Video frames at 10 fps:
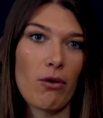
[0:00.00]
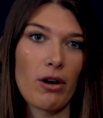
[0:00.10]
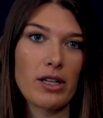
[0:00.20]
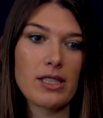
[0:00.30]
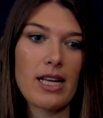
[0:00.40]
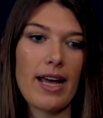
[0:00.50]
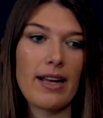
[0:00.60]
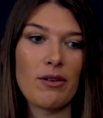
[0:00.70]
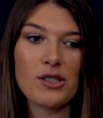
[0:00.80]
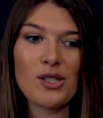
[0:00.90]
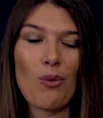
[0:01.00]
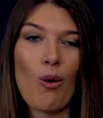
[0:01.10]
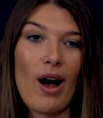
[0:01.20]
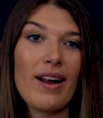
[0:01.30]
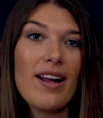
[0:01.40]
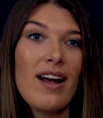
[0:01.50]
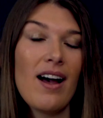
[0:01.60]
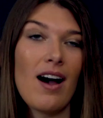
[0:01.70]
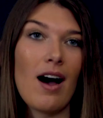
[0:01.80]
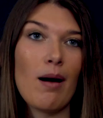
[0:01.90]
force into what
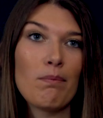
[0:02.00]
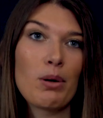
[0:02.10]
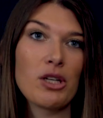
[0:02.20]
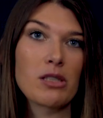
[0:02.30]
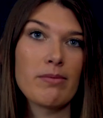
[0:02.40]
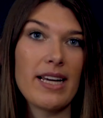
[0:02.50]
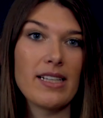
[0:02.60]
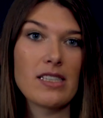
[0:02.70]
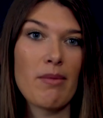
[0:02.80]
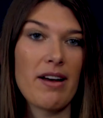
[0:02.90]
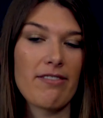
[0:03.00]
pushed me into my